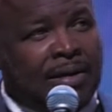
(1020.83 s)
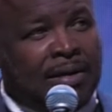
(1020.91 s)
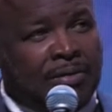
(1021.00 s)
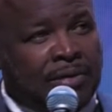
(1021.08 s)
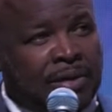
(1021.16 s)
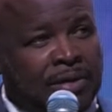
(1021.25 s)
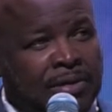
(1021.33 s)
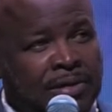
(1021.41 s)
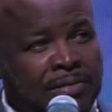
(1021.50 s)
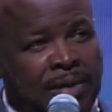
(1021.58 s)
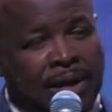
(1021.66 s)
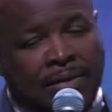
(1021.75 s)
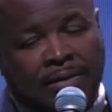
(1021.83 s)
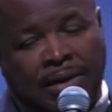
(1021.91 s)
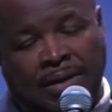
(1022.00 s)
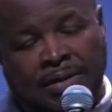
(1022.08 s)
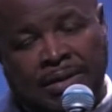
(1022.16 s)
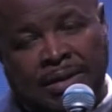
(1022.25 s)
careers and
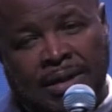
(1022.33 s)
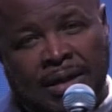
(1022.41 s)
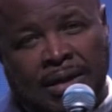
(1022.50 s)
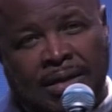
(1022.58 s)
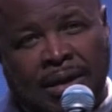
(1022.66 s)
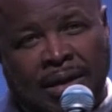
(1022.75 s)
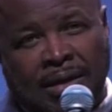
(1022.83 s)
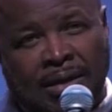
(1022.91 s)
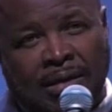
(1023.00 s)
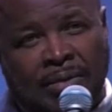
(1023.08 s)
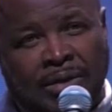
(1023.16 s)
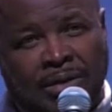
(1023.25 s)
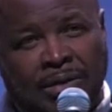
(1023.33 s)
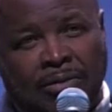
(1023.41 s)
backgrounds that can come into the